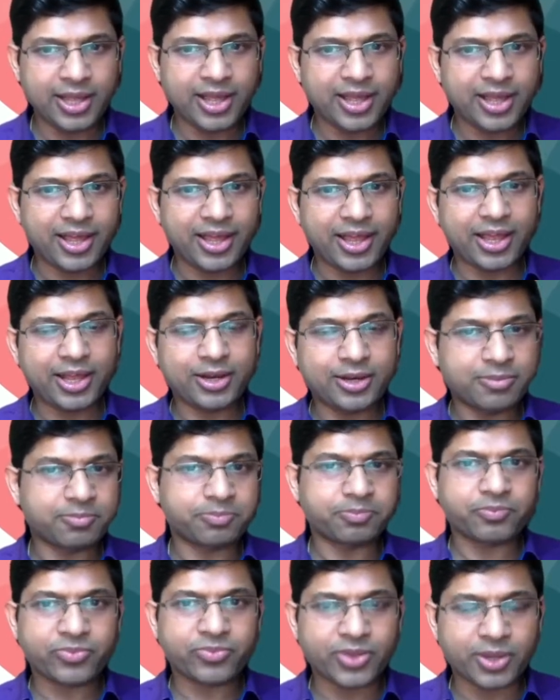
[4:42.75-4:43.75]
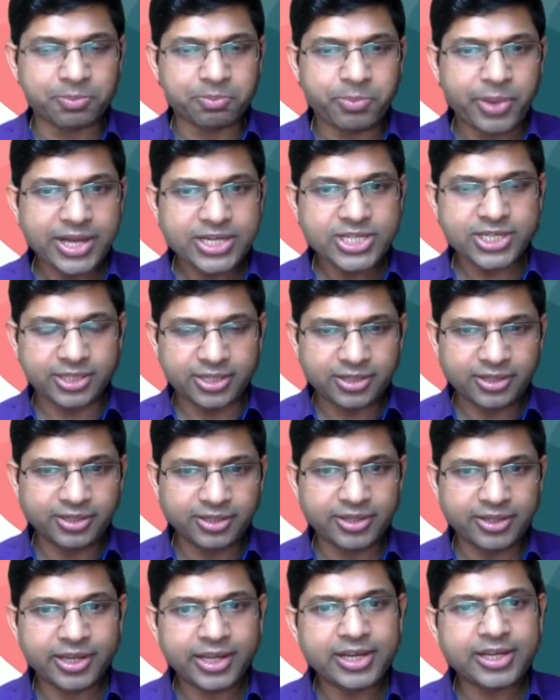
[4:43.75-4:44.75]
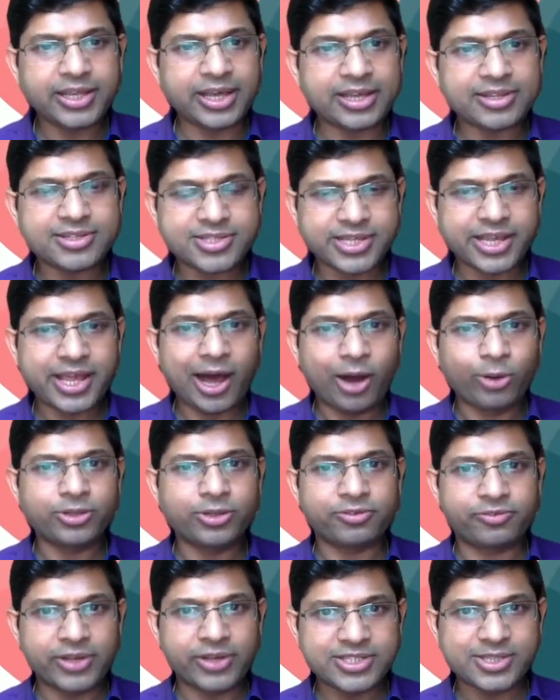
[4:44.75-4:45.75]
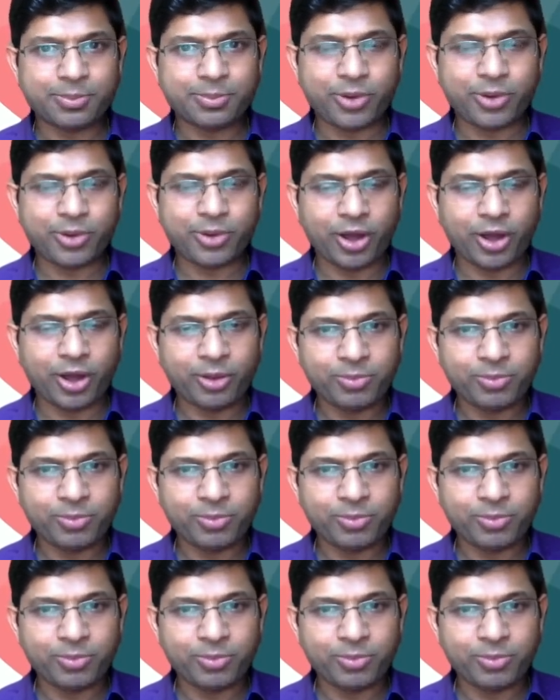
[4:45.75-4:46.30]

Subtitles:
And better, it can say how to fix the problem.